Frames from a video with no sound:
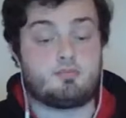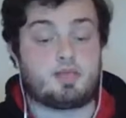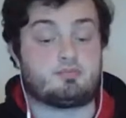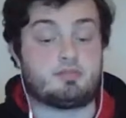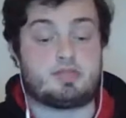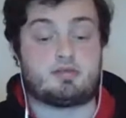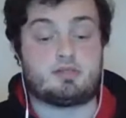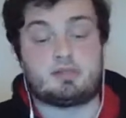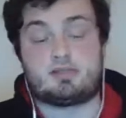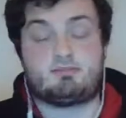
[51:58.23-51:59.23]
because
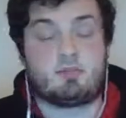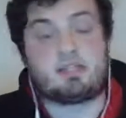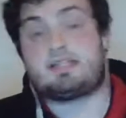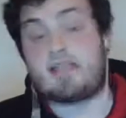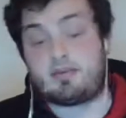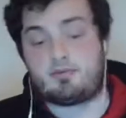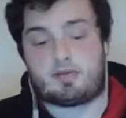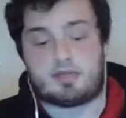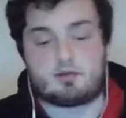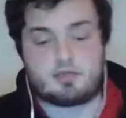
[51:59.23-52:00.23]
you take
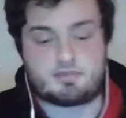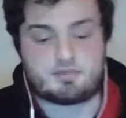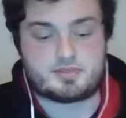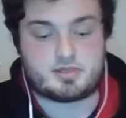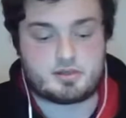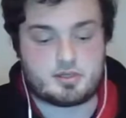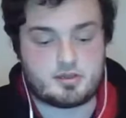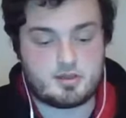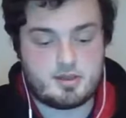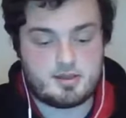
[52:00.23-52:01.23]
three goalkeepers, don't you?
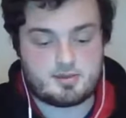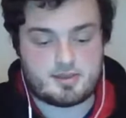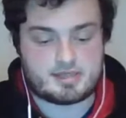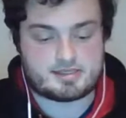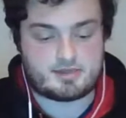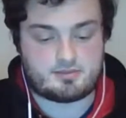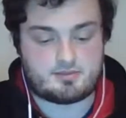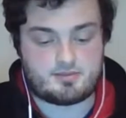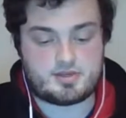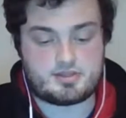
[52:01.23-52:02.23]
That is how
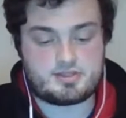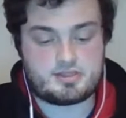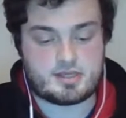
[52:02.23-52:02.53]
it works.